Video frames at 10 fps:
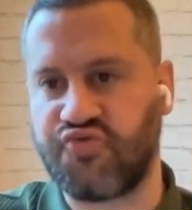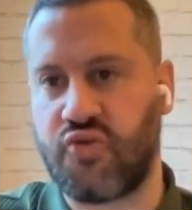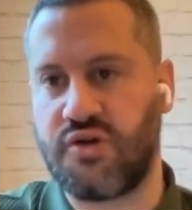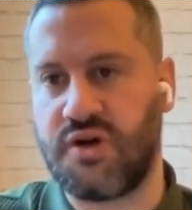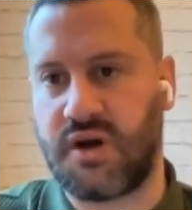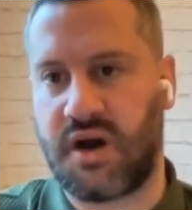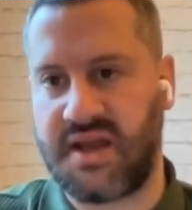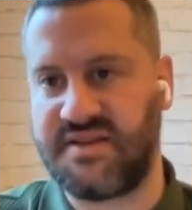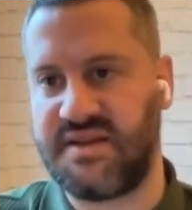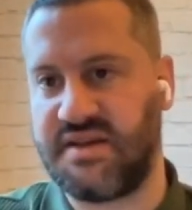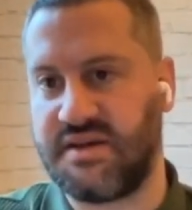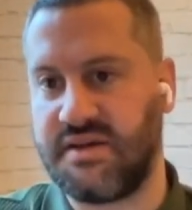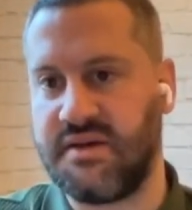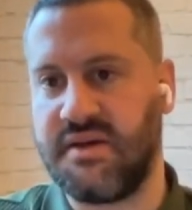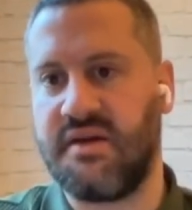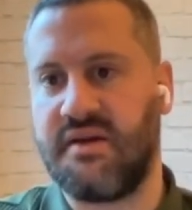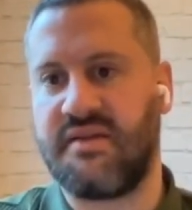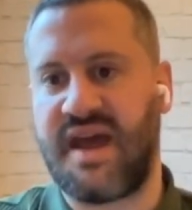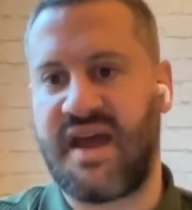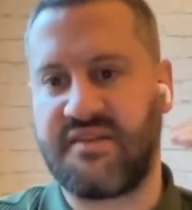stronger idea
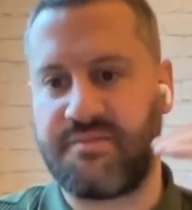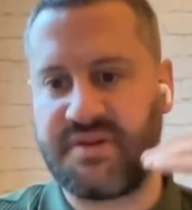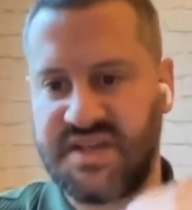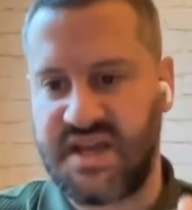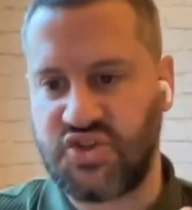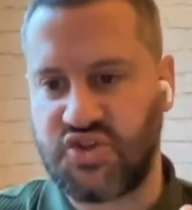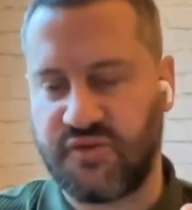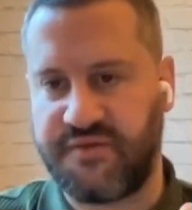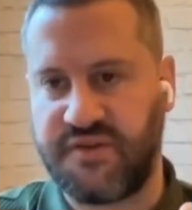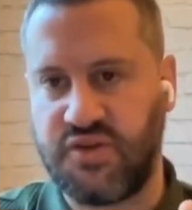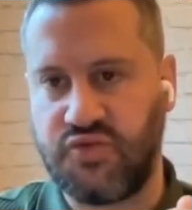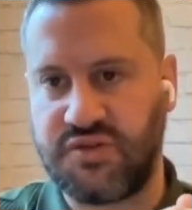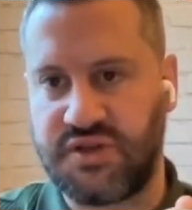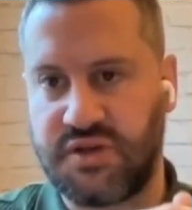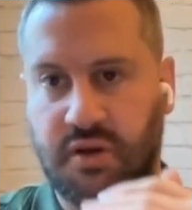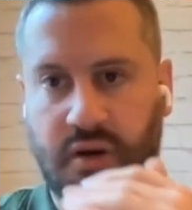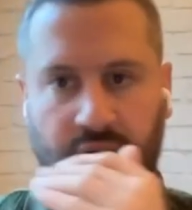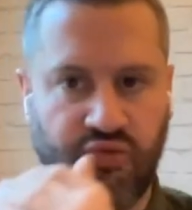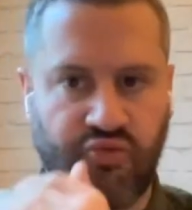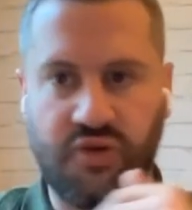that has the potential for you to
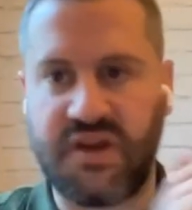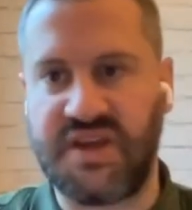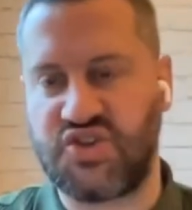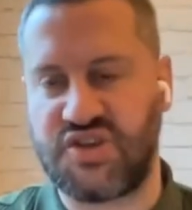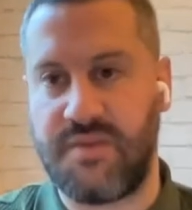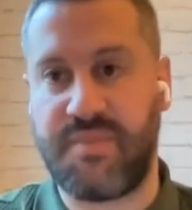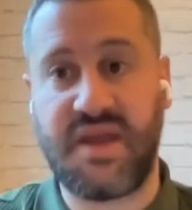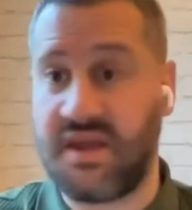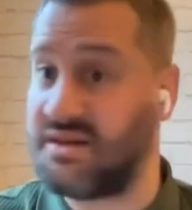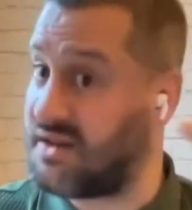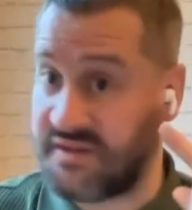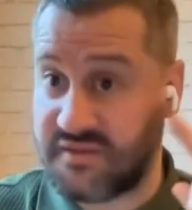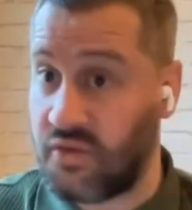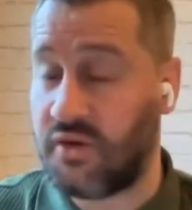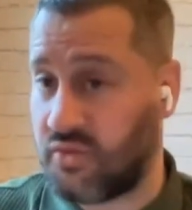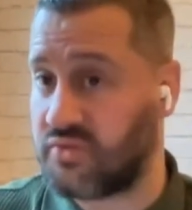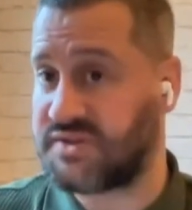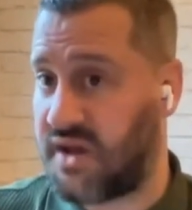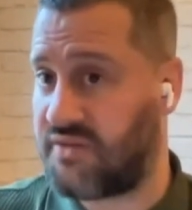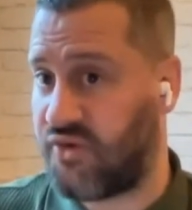rocket ship in, and it's not a long
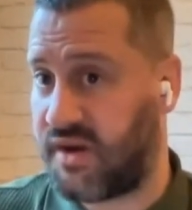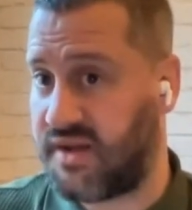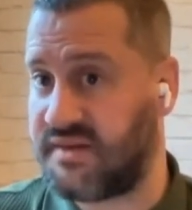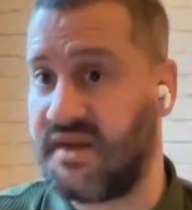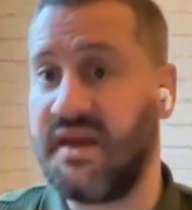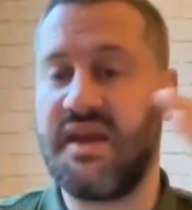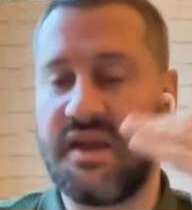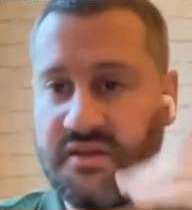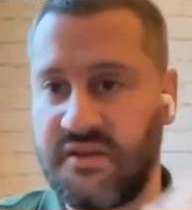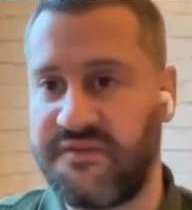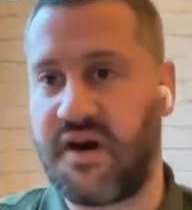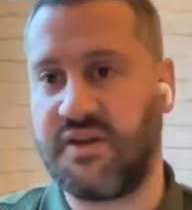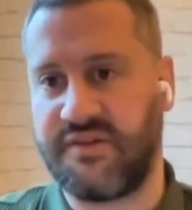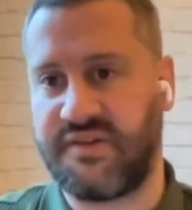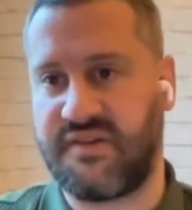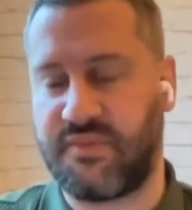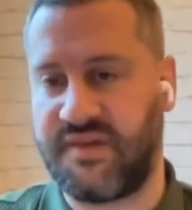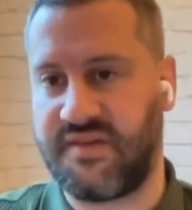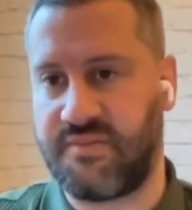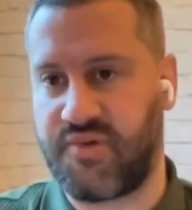time, right? In the final 6
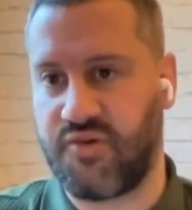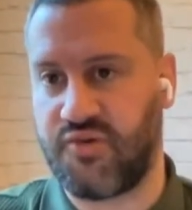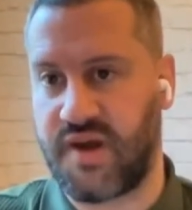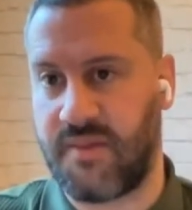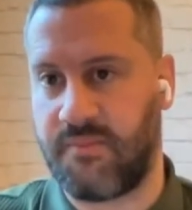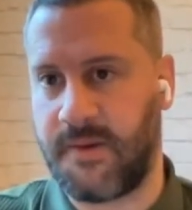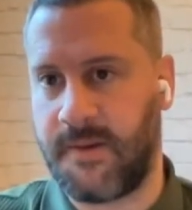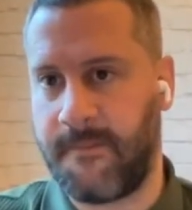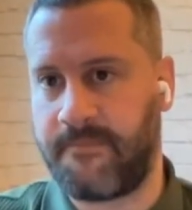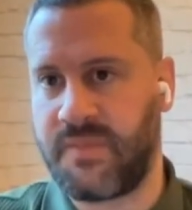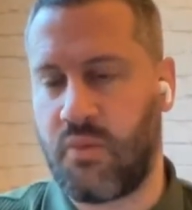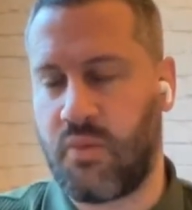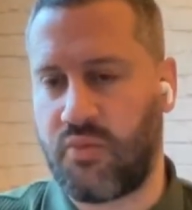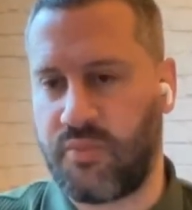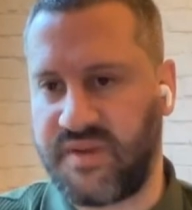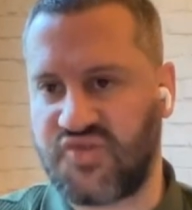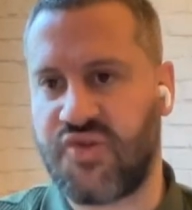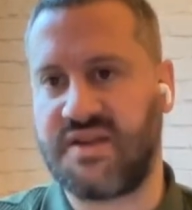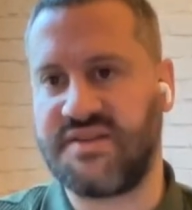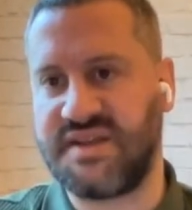weeks of the program, where we'll be
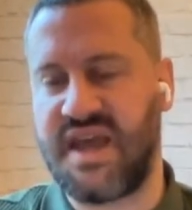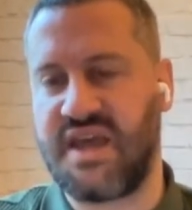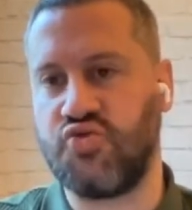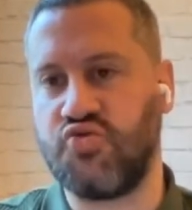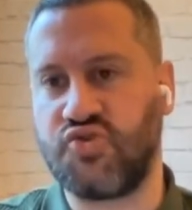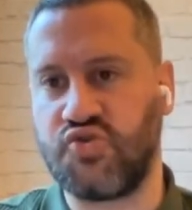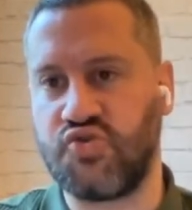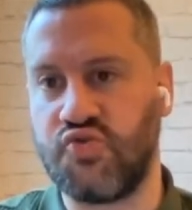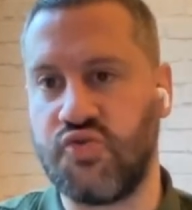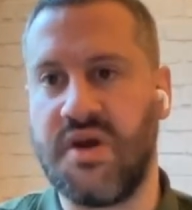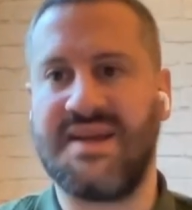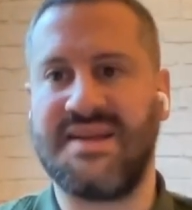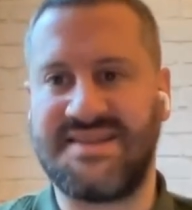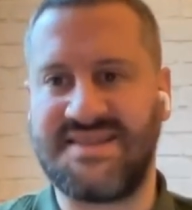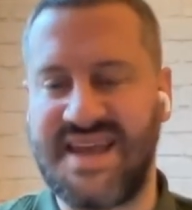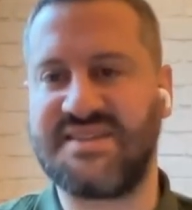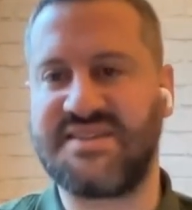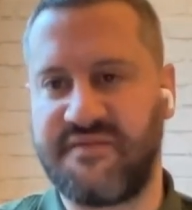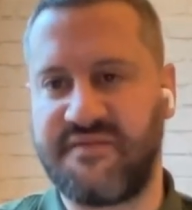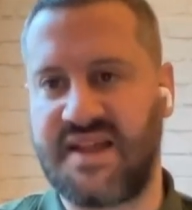trying to get you to
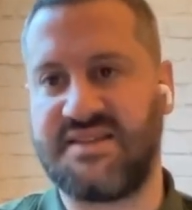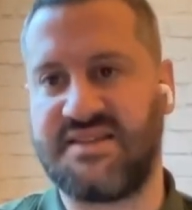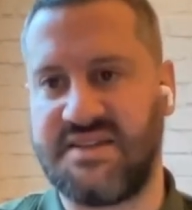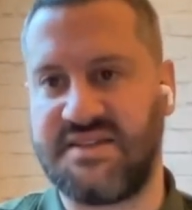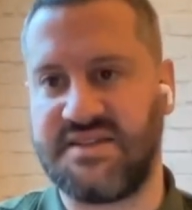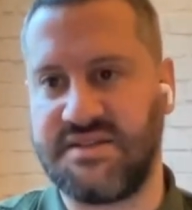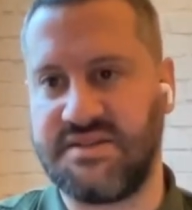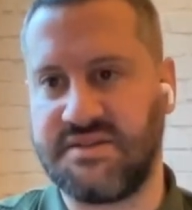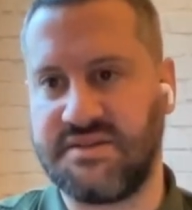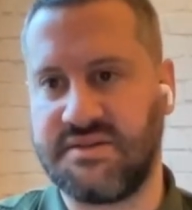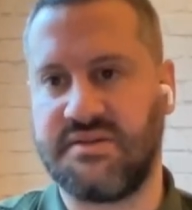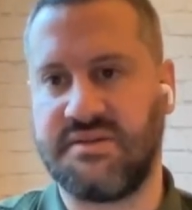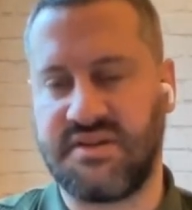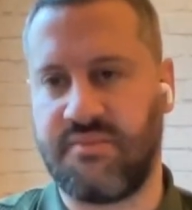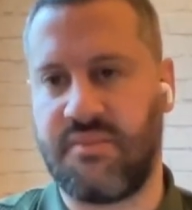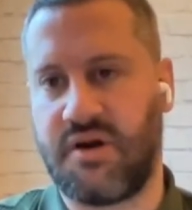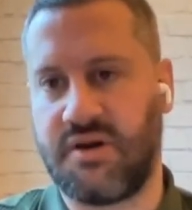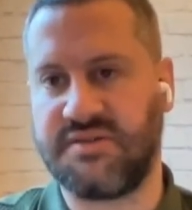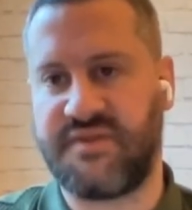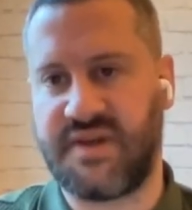data validated
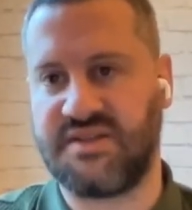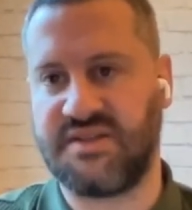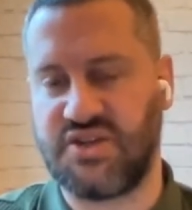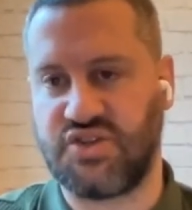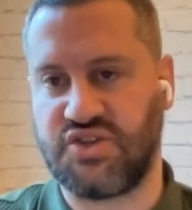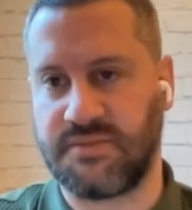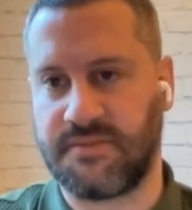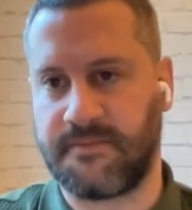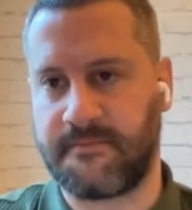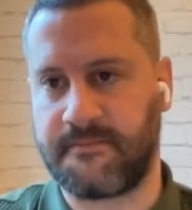demand validation.